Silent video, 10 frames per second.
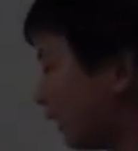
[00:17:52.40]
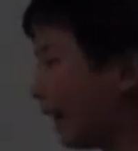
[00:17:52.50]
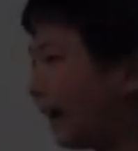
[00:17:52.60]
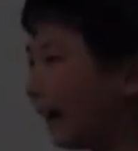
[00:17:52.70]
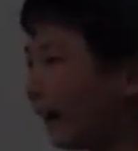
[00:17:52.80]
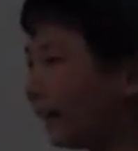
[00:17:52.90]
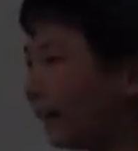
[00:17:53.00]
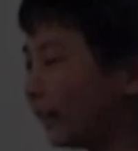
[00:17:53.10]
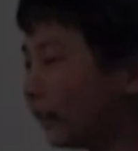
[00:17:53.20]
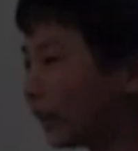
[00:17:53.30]
How
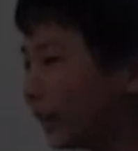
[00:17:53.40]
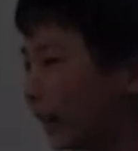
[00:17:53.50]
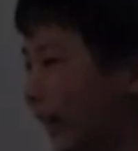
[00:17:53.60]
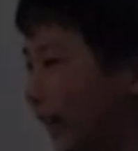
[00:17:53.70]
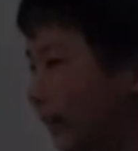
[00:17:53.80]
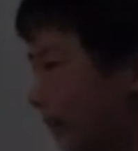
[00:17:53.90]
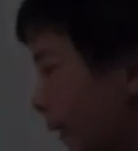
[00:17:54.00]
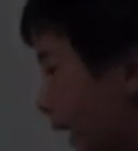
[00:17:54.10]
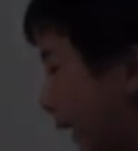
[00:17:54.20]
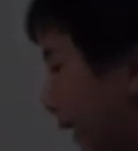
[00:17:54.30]
I organize
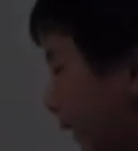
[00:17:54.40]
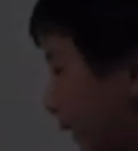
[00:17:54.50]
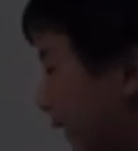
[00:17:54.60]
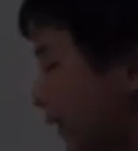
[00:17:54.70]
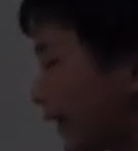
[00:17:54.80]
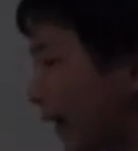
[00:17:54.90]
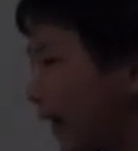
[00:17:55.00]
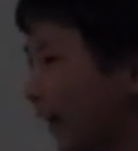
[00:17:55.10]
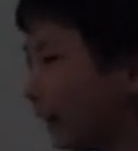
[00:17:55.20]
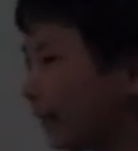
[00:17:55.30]
my
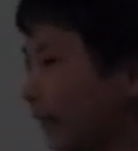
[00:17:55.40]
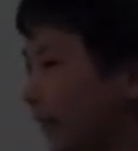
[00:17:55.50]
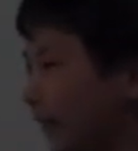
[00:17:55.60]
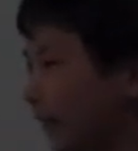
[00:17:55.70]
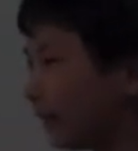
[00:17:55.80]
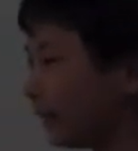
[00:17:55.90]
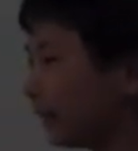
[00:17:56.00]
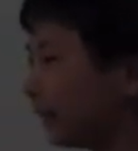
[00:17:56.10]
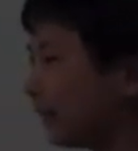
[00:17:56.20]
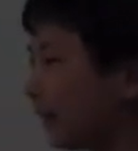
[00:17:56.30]
days.
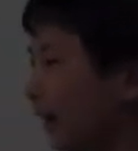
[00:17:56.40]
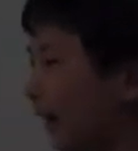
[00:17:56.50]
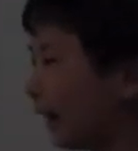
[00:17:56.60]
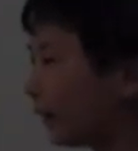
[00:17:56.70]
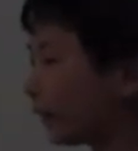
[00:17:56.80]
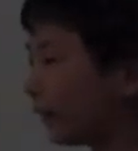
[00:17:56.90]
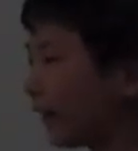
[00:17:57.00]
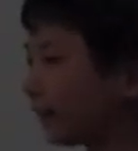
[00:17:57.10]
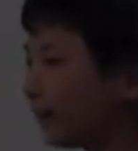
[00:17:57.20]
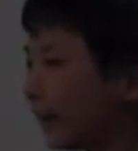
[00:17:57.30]
I
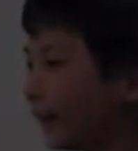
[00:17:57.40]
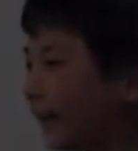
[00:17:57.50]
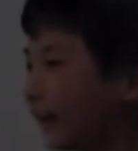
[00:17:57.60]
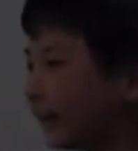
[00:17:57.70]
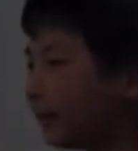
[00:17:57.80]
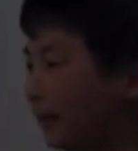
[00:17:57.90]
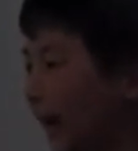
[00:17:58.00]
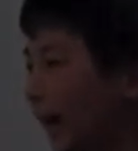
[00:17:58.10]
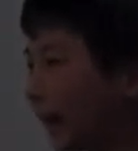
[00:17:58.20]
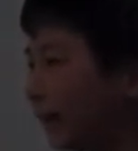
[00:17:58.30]
organize my days
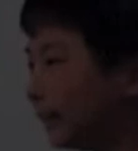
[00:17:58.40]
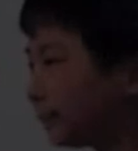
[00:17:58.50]
by